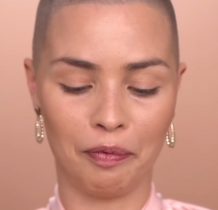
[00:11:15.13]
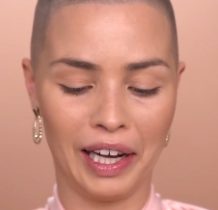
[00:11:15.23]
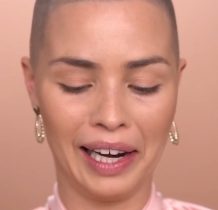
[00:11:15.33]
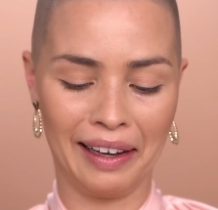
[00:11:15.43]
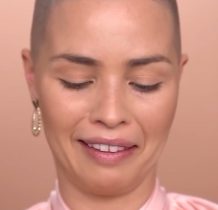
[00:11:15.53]

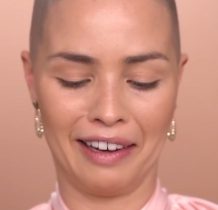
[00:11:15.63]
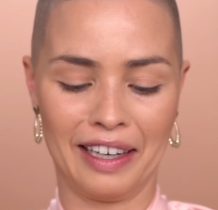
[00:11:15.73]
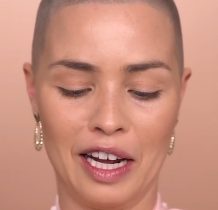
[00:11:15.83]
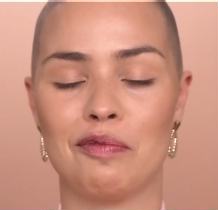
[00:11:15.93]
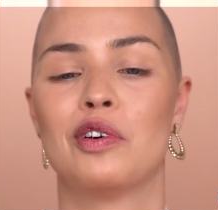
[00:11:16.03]
I like that
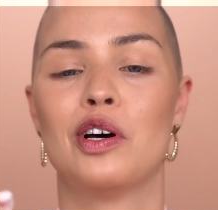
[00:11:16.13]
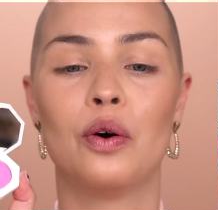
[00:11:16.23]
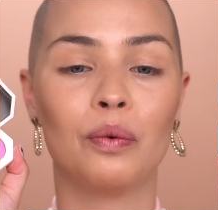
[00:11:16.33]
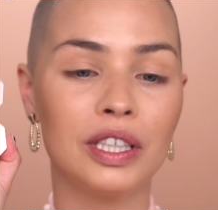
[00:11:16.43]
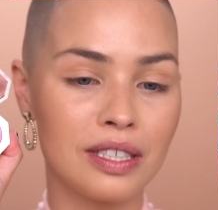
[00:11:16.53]
name,
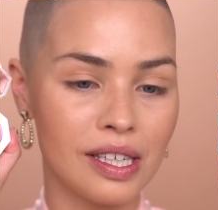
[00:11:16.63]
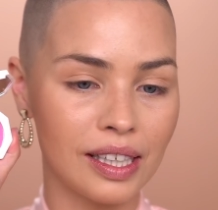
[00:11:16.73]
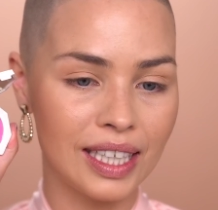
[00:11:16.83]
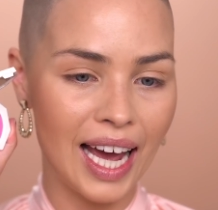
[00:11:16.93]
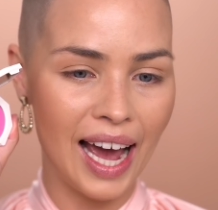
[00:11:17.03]
which is
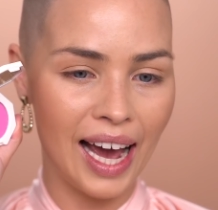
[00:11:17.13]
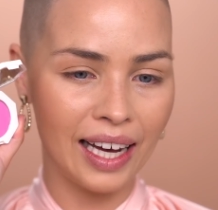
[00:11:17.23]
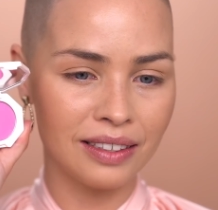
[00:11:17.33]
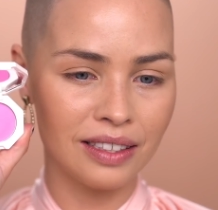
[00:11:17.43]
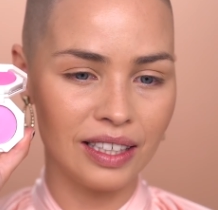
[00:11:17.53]
like an
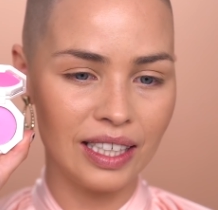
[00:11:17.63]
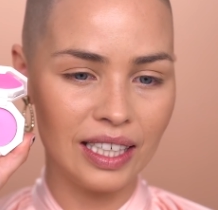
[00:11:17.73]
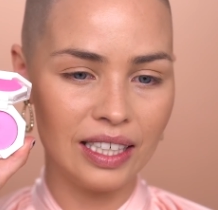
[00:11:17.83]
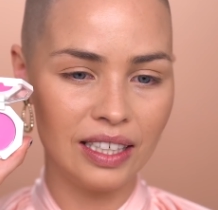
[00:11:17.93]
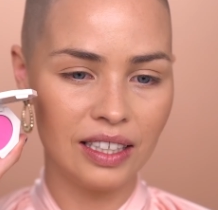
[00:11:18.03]

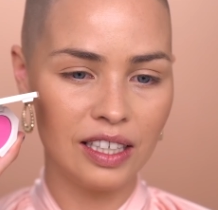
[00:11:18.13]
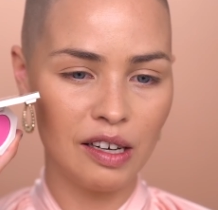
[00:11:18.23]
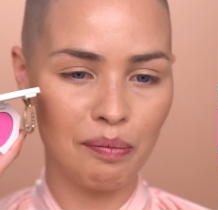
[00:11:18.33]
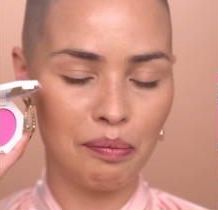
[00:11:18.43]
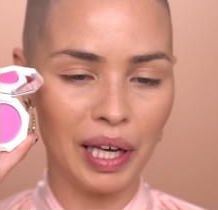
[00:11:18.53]
acidy
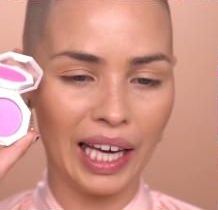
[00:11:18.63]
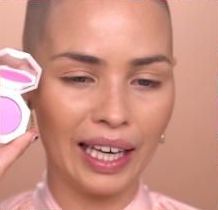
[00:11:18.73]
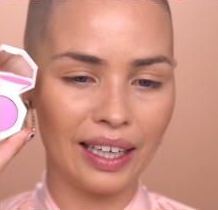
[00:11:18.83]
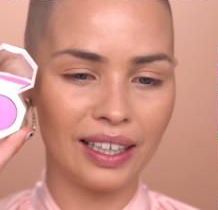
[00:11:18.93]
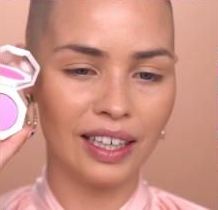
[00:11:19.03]

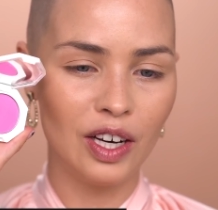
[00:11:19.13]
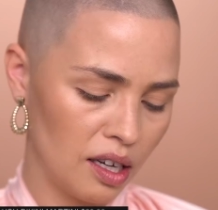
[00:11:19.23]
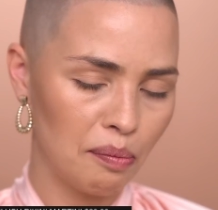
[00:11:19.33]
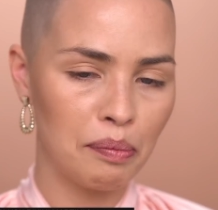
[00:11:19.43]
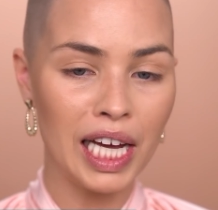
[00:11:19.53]
pink.
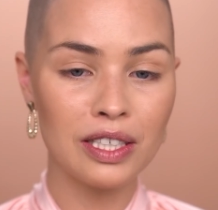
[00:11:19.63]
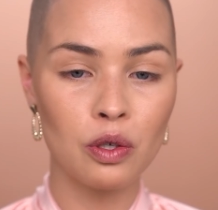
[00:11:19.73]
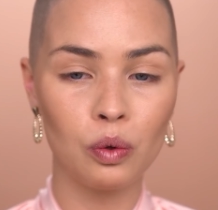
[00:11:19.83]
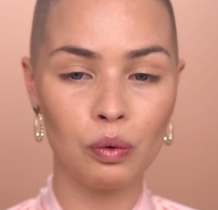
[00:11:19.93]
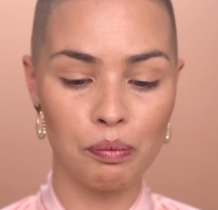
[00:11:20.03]

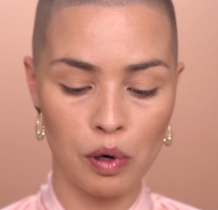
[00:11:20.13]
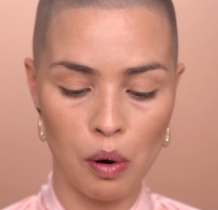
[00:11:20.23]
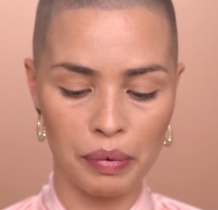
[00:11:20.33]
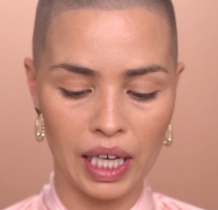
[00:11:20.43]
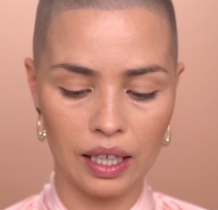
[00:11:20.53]
Petal
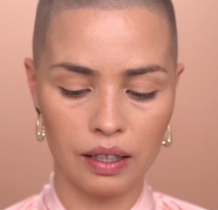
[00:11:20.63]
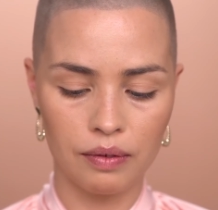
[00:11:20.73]
Popping.